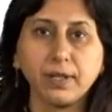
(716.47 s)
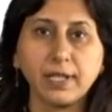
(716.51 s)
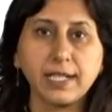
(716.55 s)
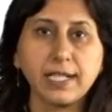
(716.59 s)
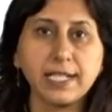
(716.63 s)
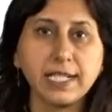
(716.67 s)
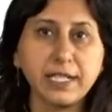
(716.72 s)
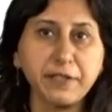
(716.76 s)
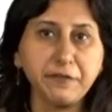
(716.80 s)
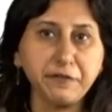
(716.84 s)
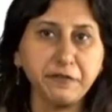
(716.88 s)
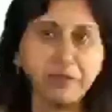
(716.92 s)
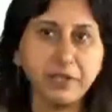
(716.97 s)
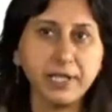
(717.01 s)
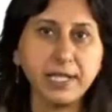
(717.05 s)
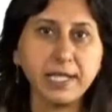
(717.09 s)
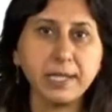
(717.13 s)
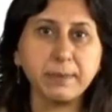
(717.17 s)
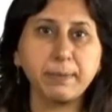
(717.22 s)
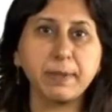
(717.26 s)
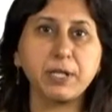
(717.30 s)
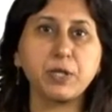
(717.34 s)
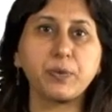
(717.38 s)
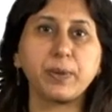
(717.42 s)

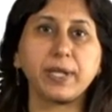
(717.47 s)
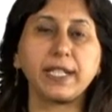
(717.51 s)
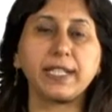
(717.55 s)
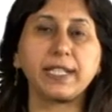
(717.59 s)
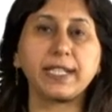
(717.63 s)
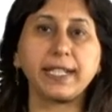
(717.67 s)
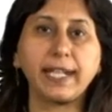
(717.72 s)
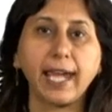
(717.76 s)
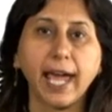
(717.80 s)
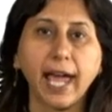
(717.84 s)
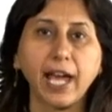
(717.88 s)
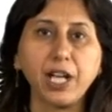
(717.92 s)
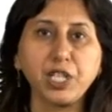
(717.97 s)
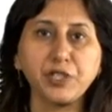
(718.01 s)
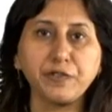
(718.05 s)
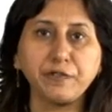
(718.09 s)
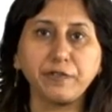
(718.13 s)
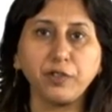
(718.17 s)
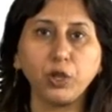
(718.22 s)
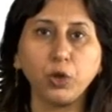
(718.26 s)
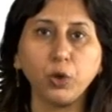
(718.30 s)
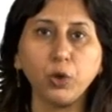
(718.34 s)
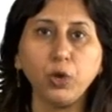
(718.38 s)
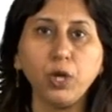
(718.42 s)
Difference between cash
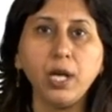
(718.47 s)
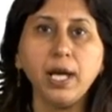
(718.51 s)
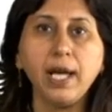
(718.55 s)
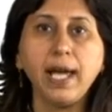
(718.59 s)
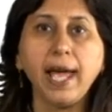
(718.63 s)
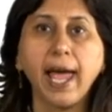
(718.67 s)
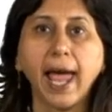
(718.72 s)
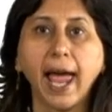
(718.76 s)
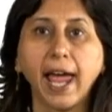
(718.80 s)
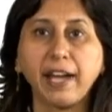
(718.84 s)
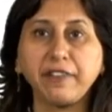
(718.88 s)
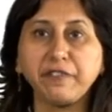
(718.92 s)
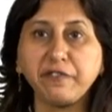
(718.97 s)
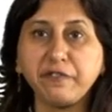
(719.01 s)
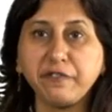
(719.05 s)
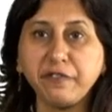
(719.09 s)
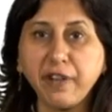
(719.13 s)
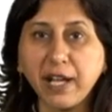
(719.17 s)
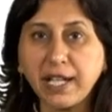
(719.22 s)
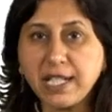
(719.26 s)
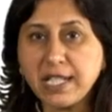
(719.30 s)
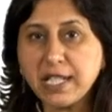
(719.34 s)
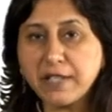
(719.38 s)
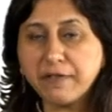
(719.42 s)
flow and
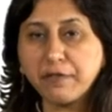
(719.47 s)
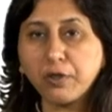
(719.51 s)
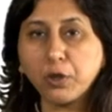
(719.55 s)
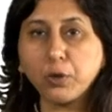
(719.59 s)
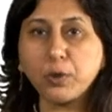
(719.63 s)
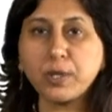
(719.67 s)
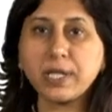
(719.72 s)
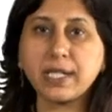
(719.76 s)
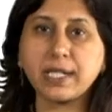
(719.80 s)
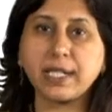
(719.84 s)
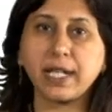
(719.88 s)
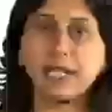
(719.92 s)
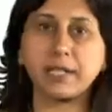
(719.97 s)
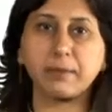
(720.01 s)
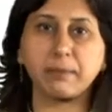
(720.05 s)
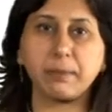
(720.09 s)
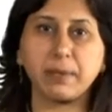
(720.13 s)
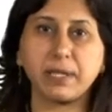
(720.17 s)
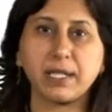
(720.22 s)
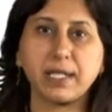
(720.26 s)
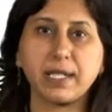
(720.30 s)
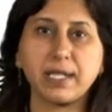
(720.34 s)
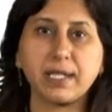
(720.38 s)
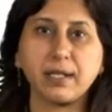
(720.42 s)
funds flow
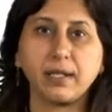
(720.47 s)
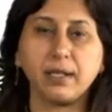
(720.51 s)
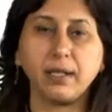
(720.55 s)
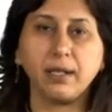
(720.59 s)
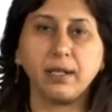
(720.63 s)
statements.